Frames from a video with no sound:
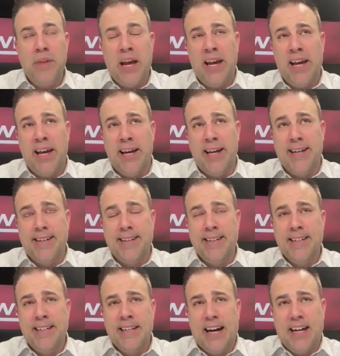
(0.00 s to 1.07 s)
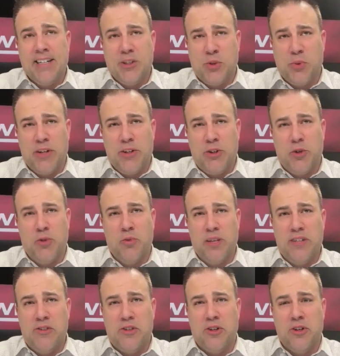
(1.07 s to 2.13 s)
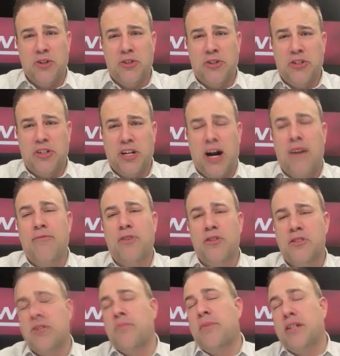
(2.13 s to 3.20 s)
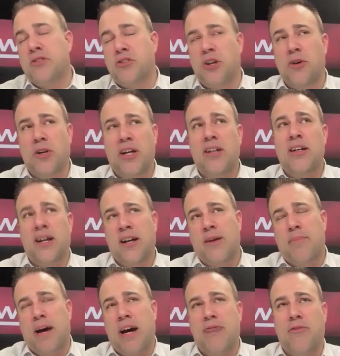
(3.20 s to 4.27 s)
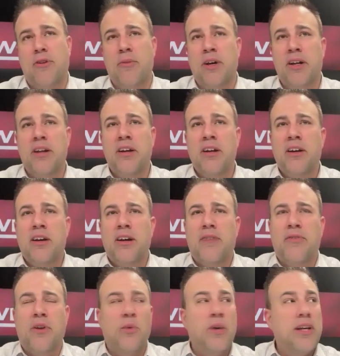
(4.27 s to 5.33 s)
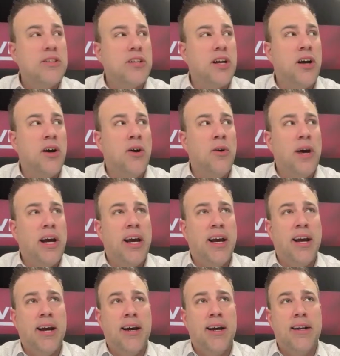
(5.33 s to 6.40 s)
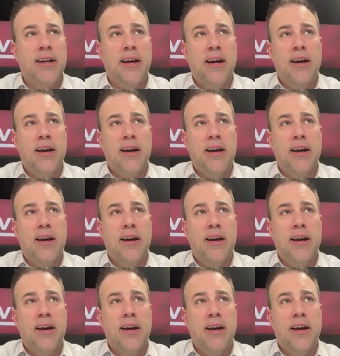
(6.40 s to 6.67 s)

And I just went to a research conference in Minnesota. I got back from it a few weeks ago, and